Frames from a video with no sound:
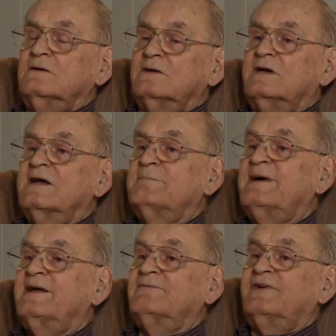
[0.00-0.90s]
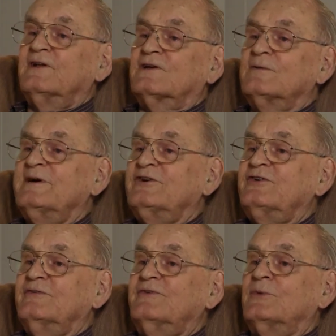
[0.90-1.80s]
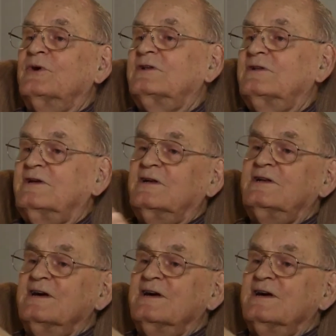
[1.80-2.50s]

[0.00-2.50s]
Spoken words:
he got a battlefield commission for what he had